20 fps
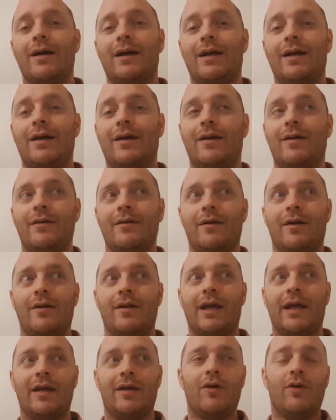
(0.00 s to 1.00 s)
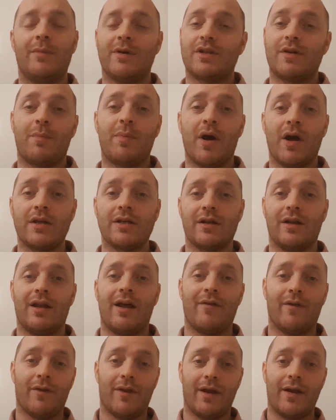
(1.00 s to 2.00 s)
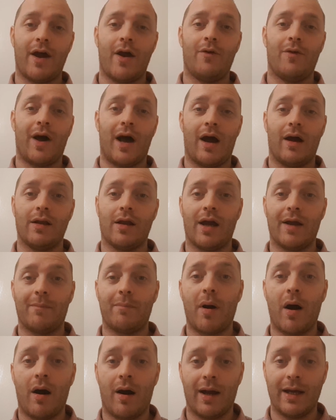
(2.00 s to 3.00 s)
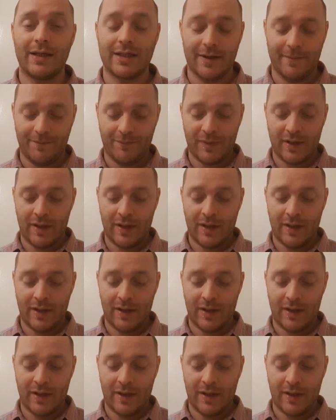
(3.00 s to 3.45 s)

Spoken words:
on almost a personal level, they know that I like pies,